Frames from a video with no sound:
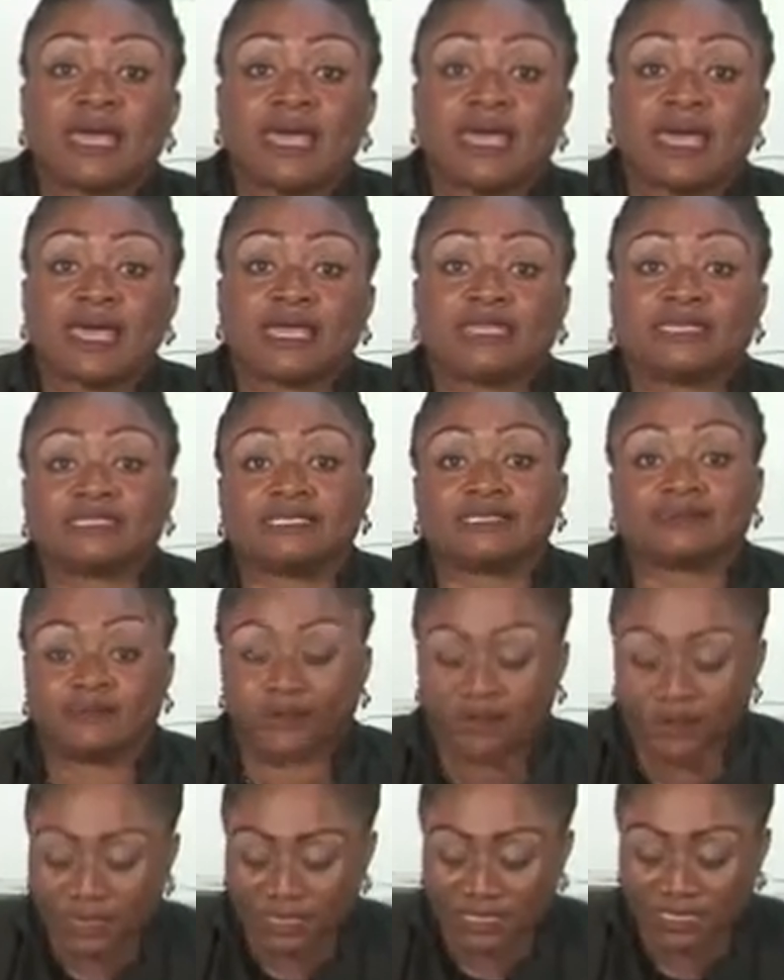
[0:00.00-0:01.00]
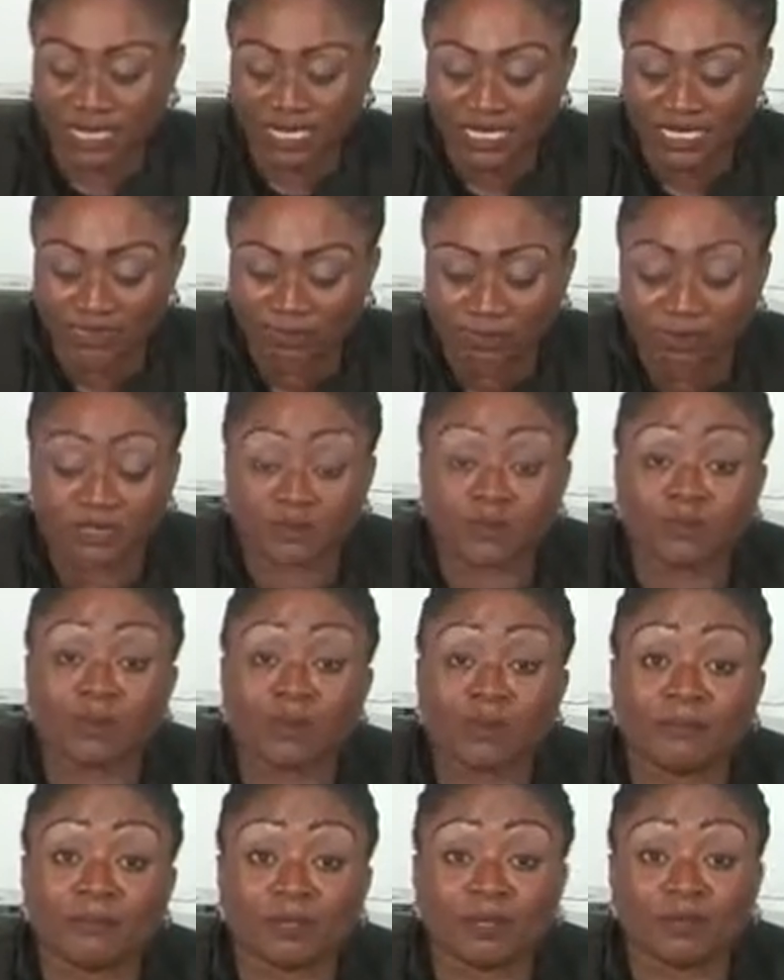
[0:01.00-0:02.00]
And because a litmus
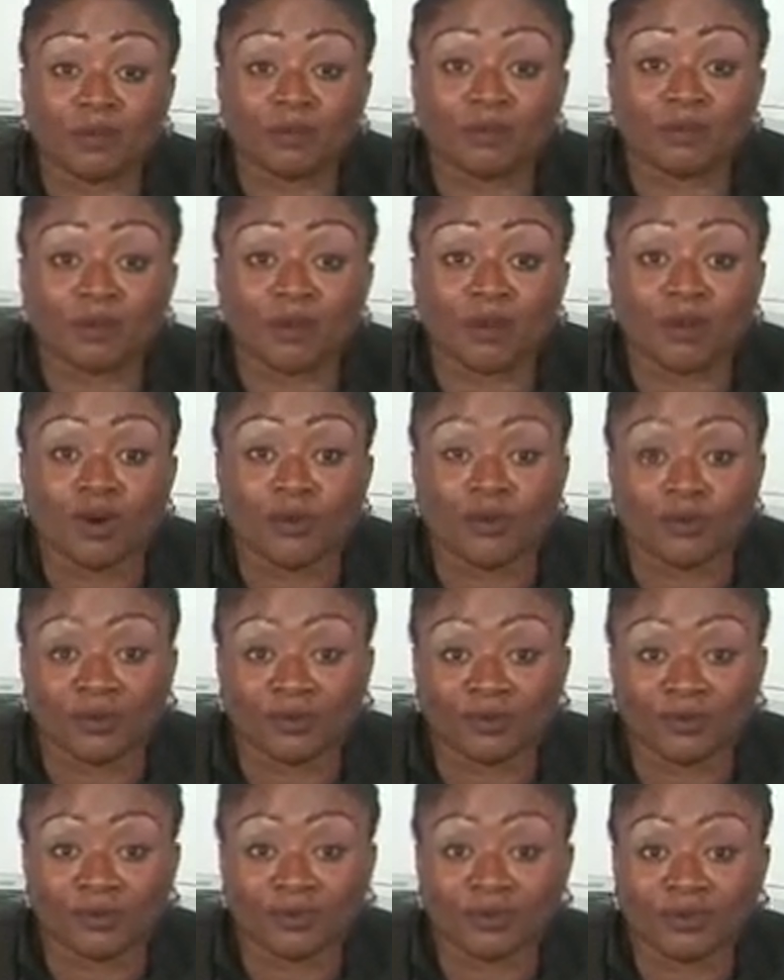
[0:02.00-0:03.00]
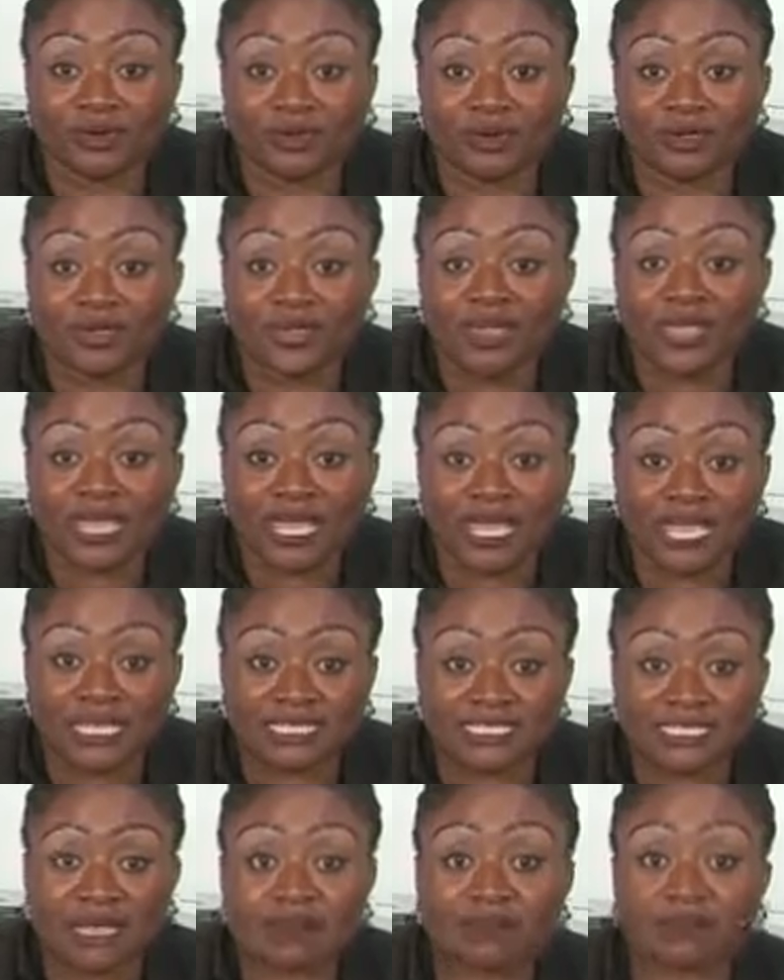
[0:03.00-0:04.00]
paper may not be common,
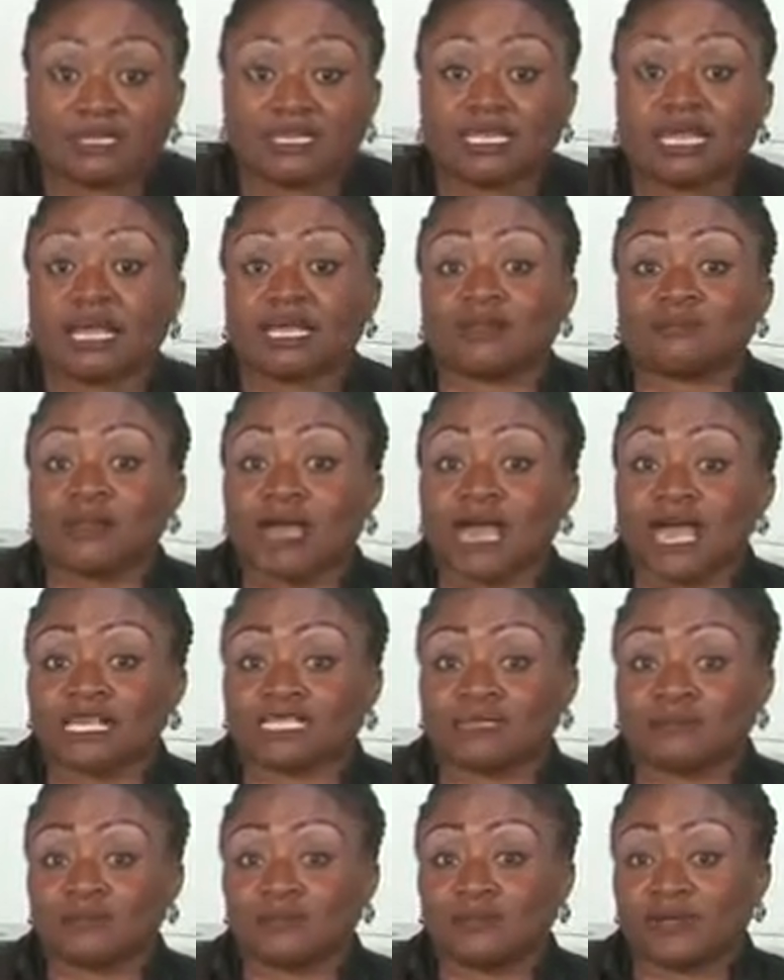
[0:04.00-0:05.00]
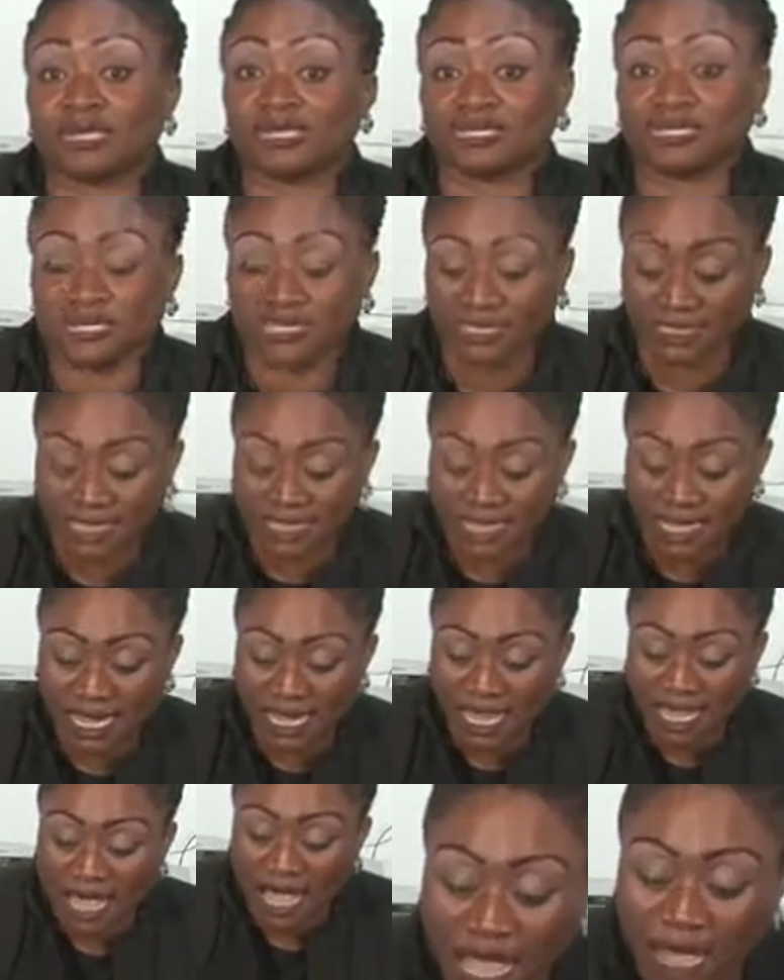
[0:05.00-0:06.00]
it can be done by aspirating
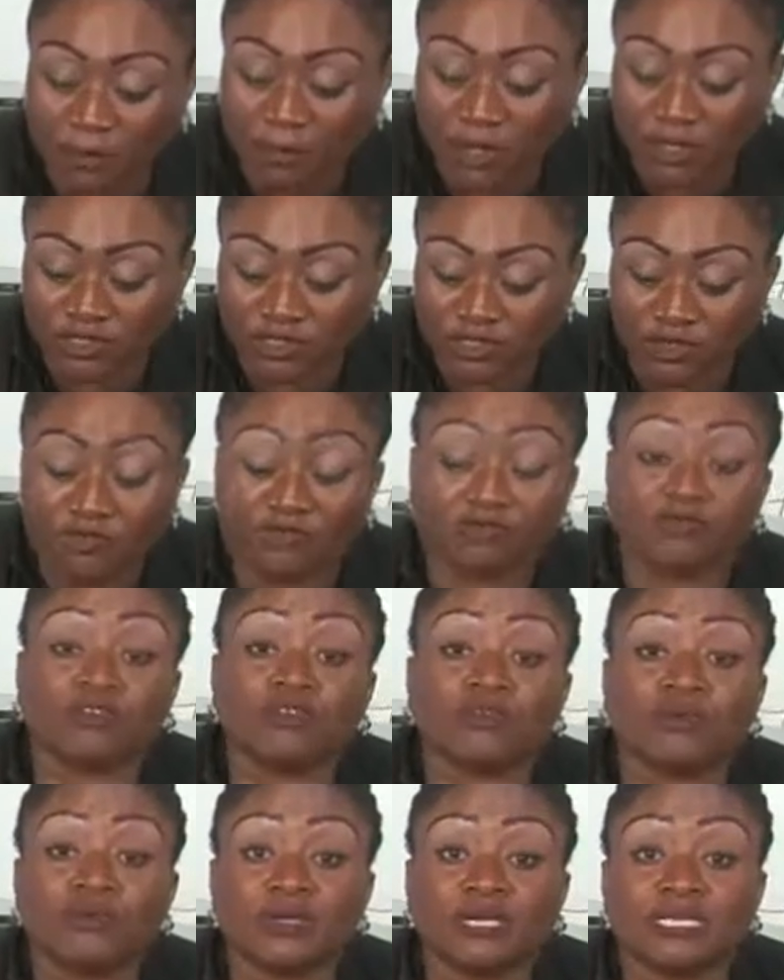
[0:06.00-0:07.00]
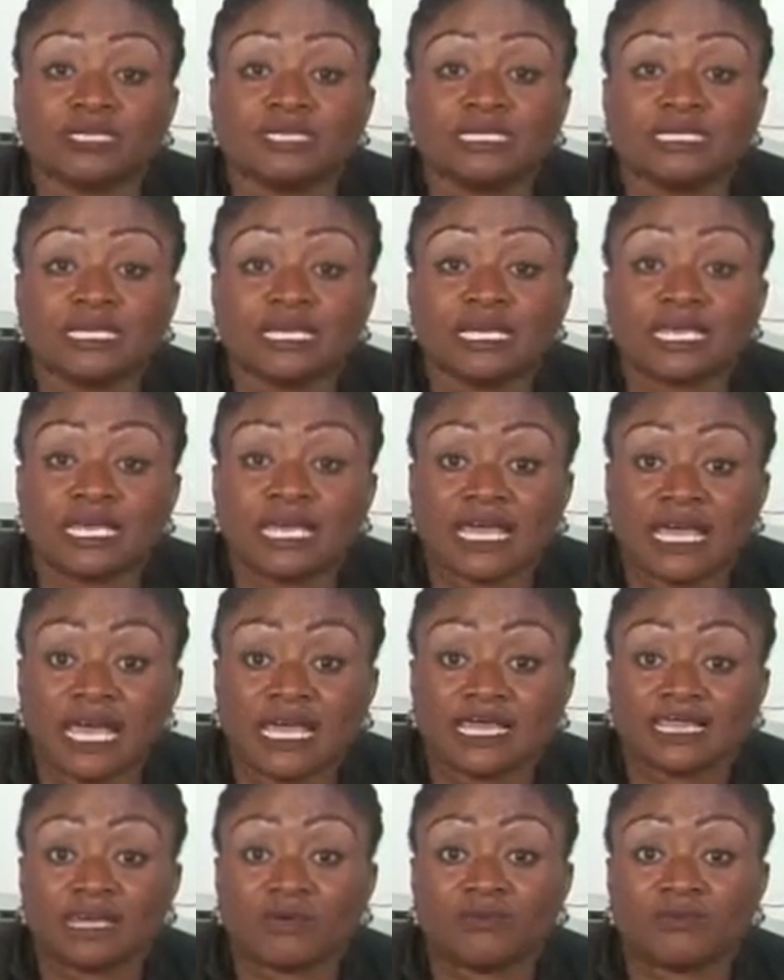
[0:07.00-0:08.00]
amounts of fluid,
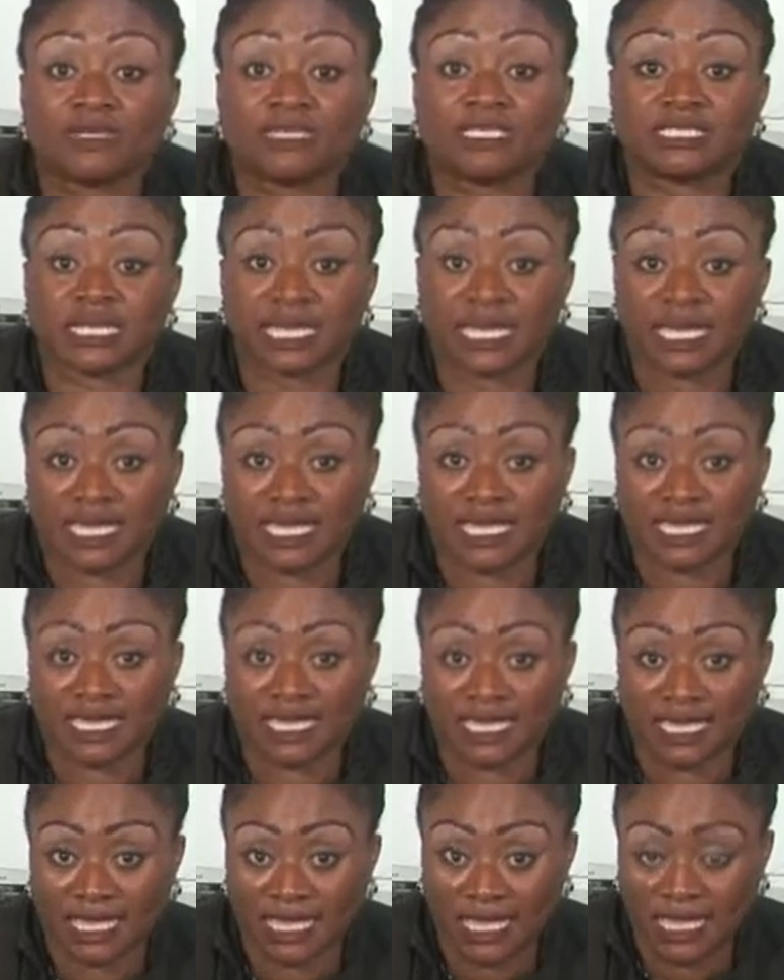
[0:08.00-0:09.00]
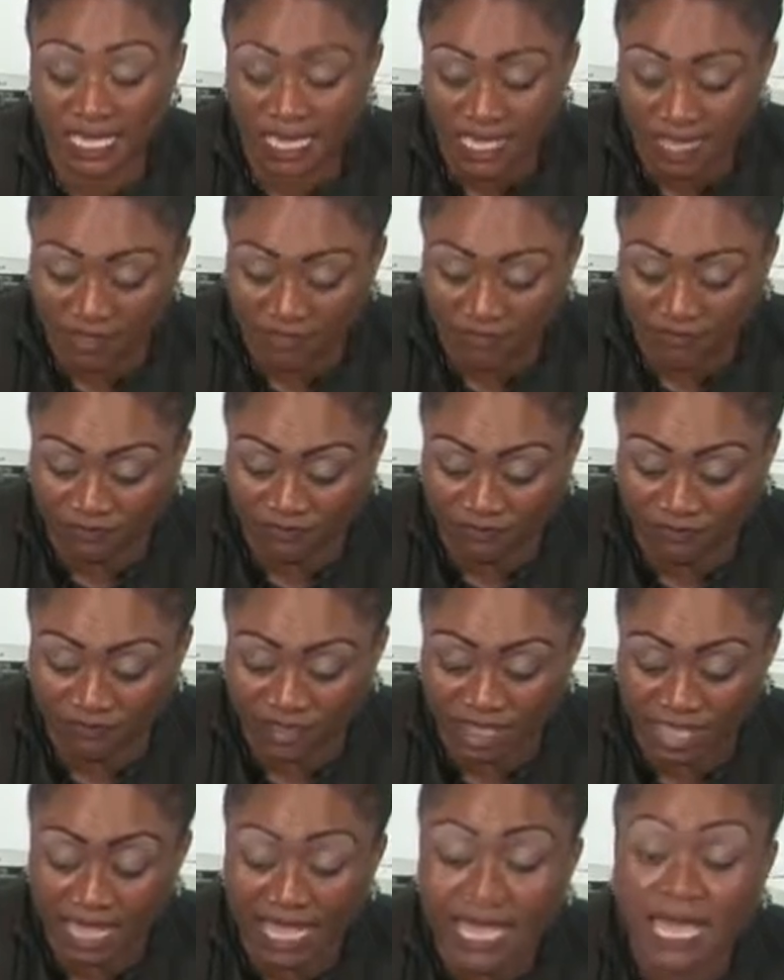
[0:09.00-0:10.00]
and then we check if
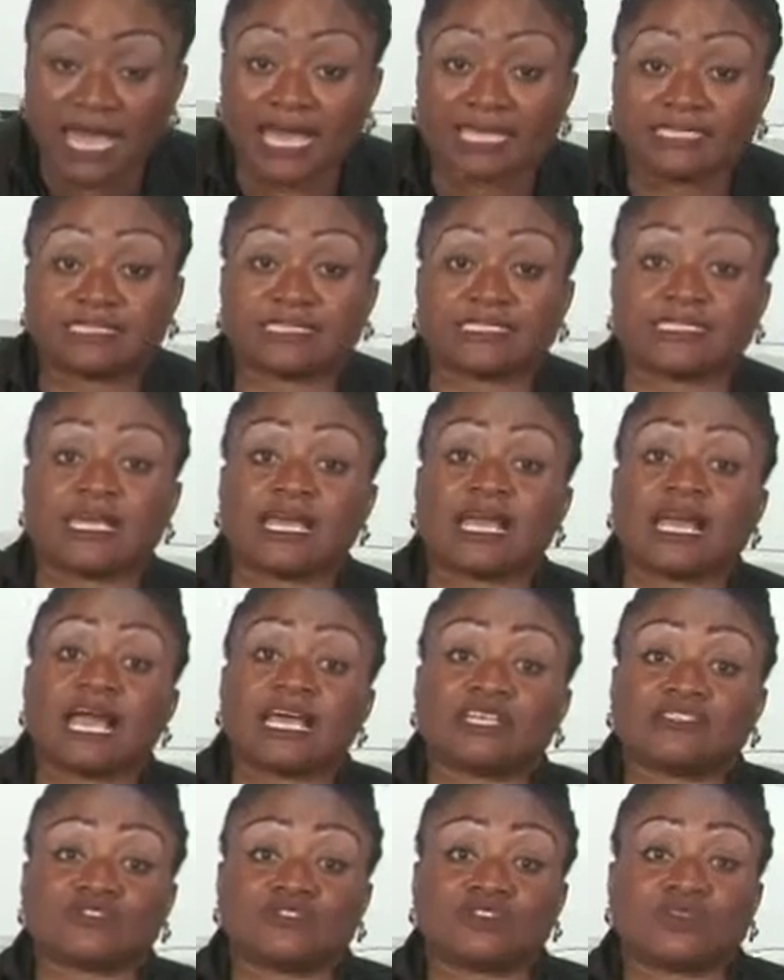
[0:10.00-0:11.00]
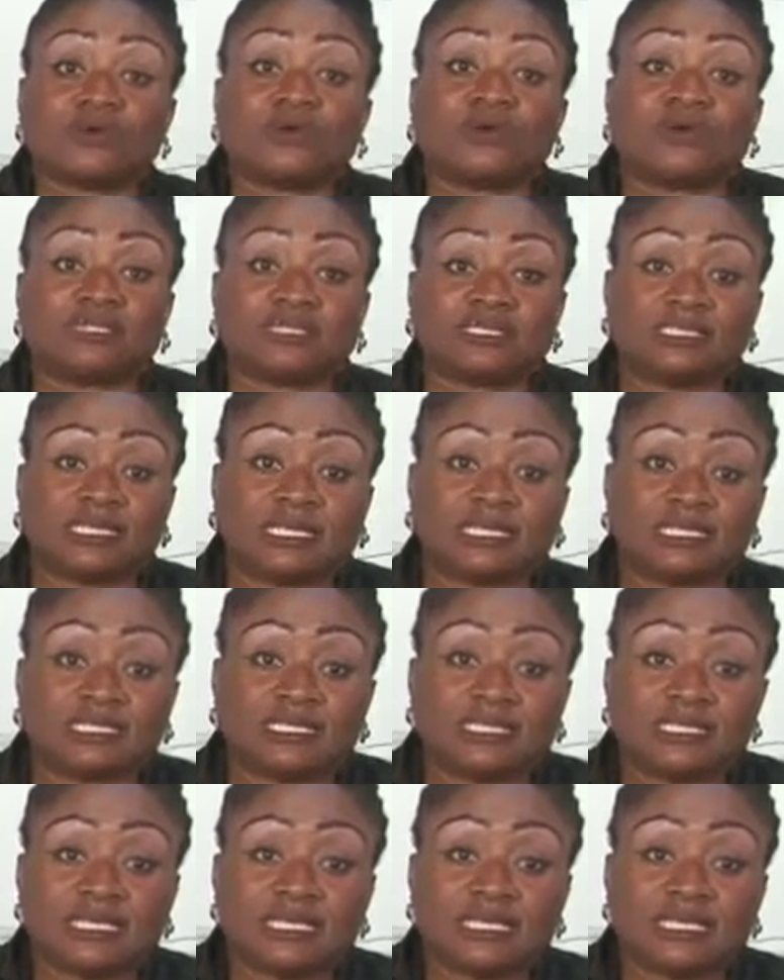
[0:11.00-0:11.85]
it's a gastric content.